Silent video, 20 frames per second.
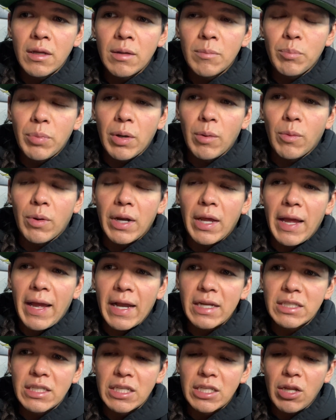But when I
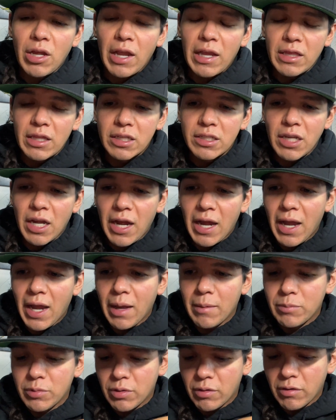actually take the
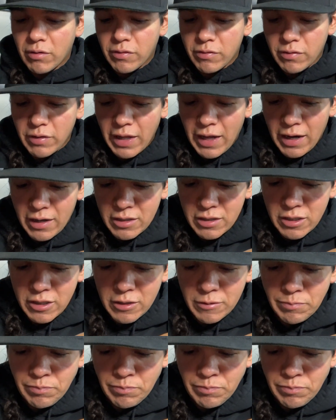time to reflect,